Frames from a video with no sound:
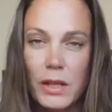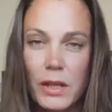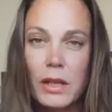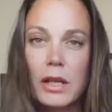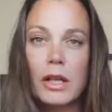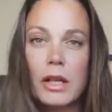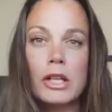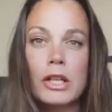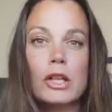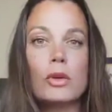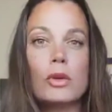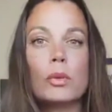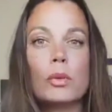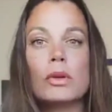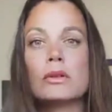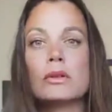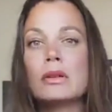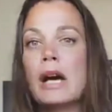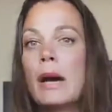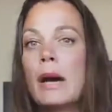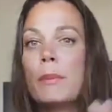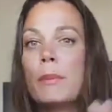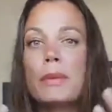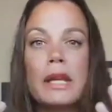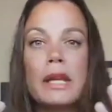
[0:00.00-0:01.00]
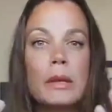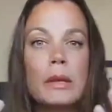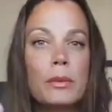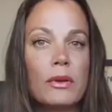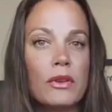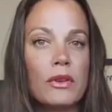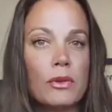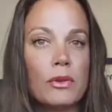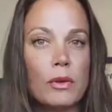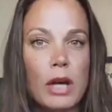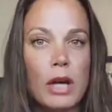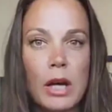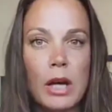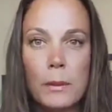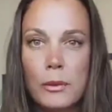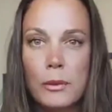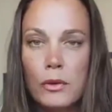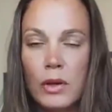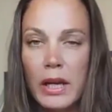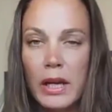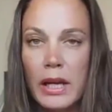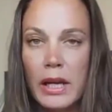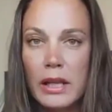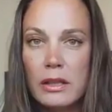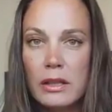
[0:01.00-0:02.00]
You will not be able to
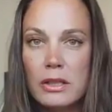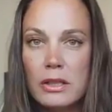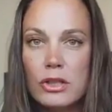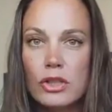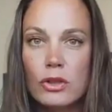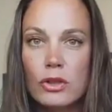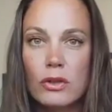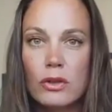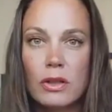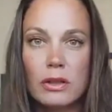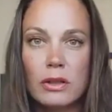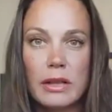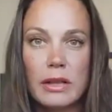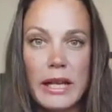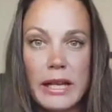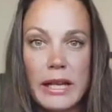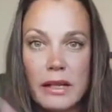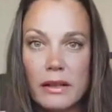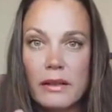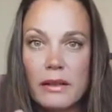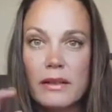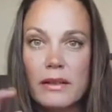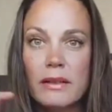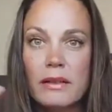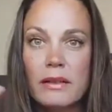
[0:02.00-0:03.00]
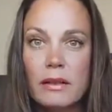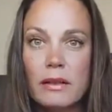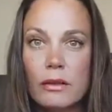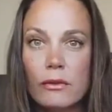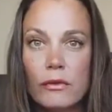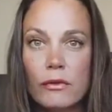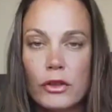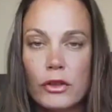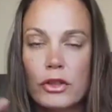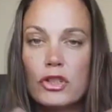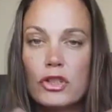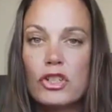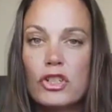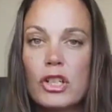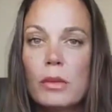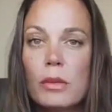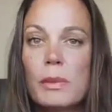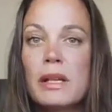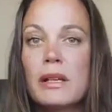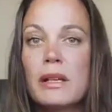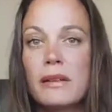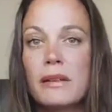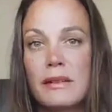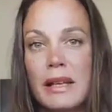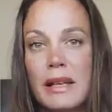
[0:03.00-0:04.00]
upgrade to the latest version
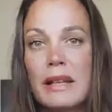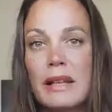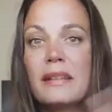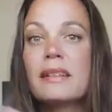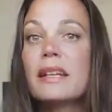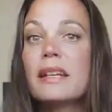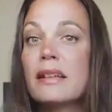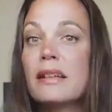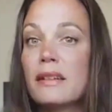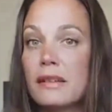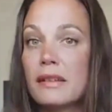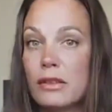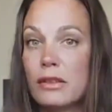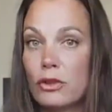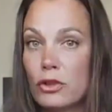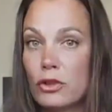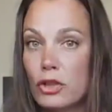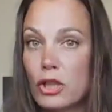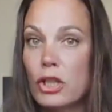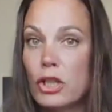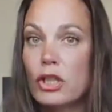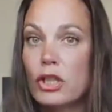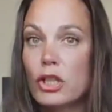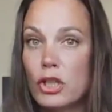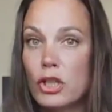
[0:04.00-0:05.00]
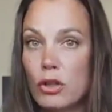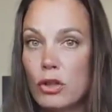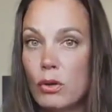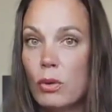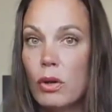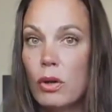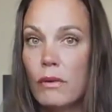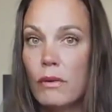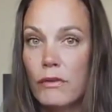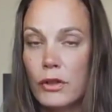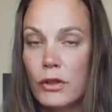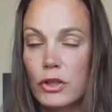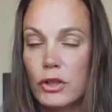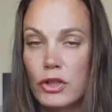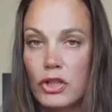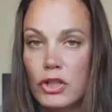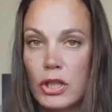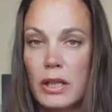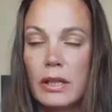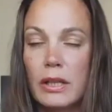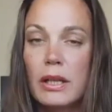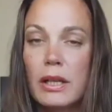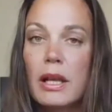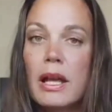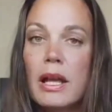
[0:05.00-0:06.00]
because that's considered a new
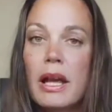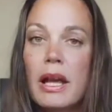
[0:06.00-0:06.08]
version.